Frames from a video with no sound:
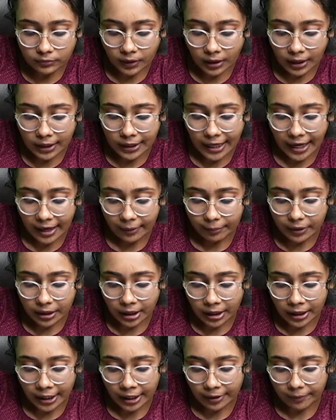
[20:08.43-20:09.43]

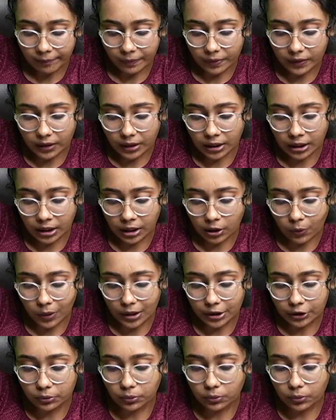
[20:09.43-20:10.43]
lambda m equal
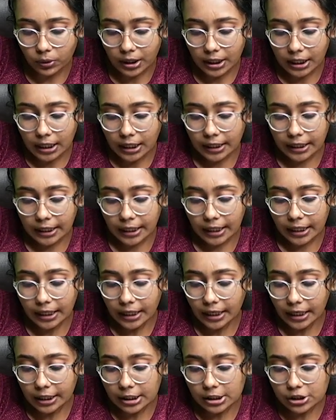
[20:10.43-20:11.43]
to K
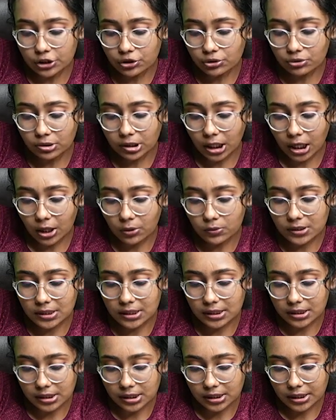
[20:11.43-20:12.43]
into 1000.